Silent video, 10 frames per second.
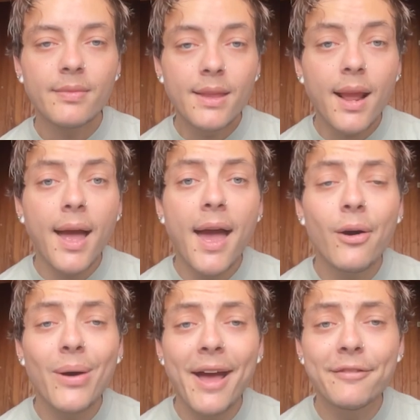
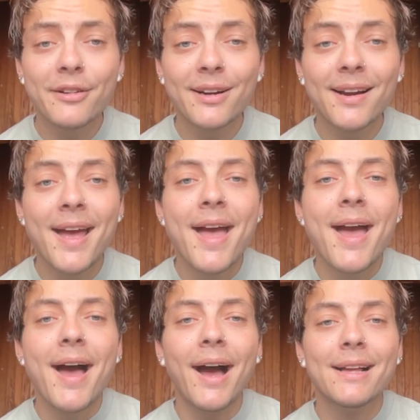However,
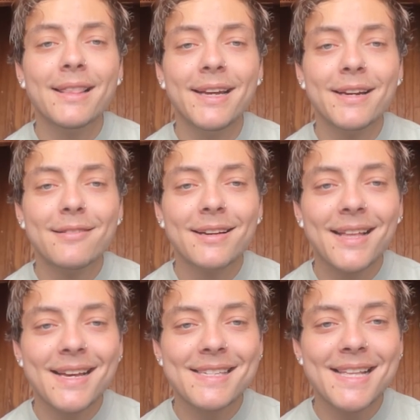I later
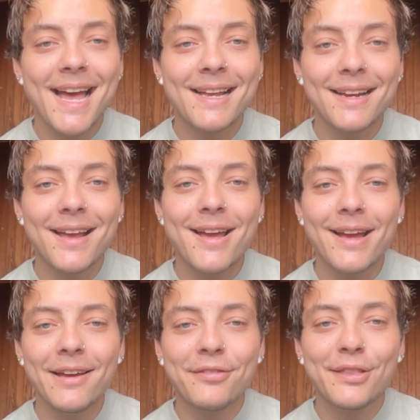realized that
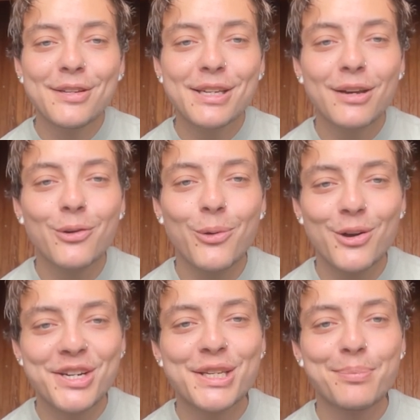if there's a
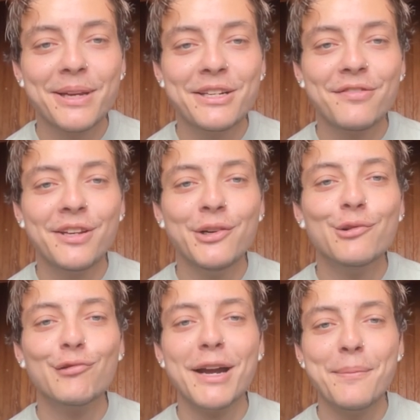gorgeous beach view
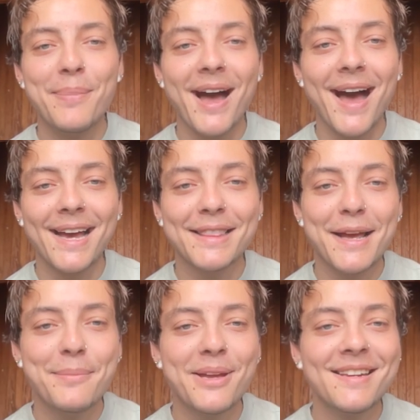right behind
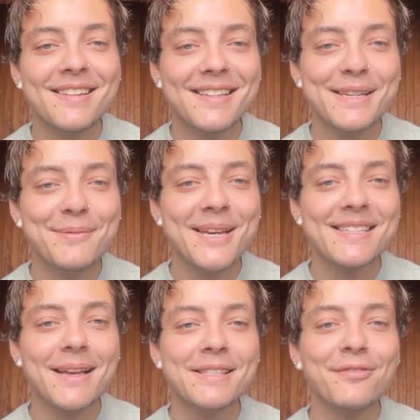them, it doesn't make
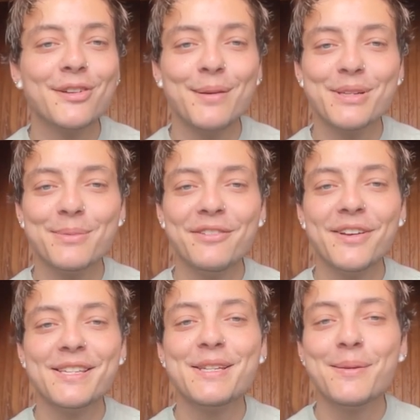sense for them to be
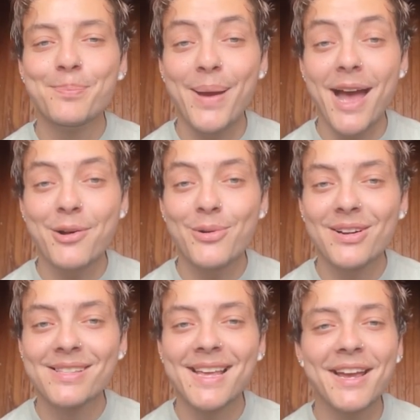facing
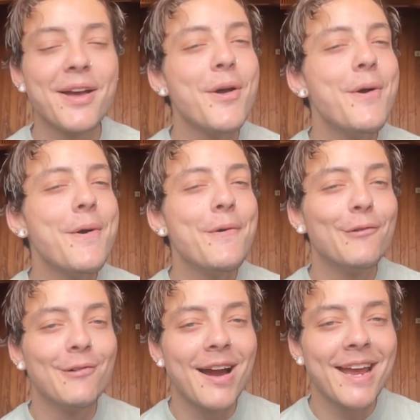backwards, like
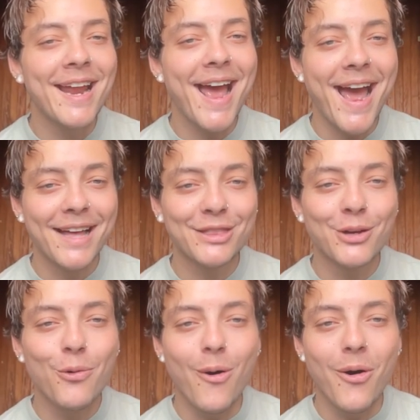right at the
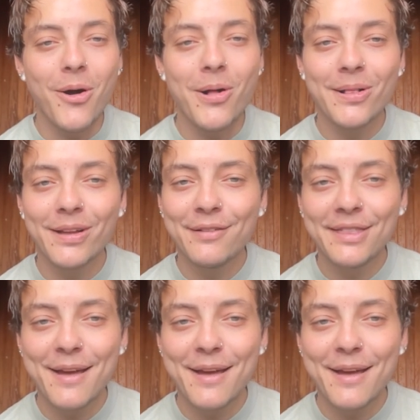wall, if that